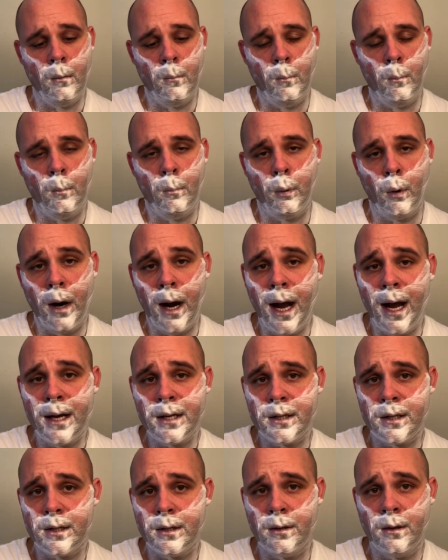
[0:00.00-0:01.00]

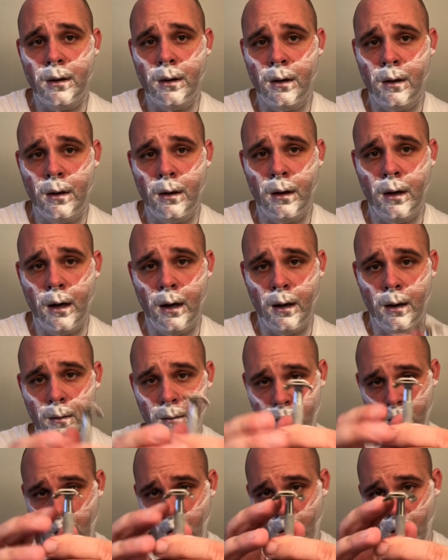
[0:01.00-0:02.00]
brass
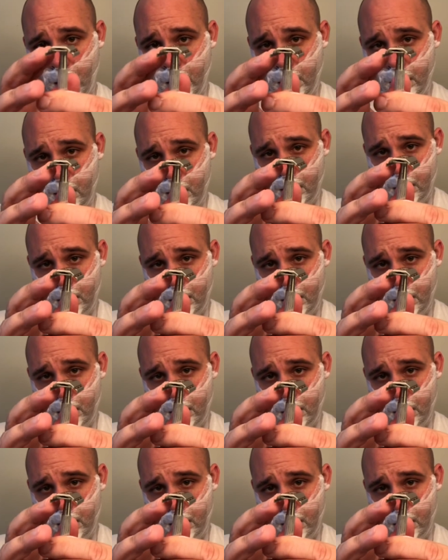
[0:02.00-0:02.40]
guard.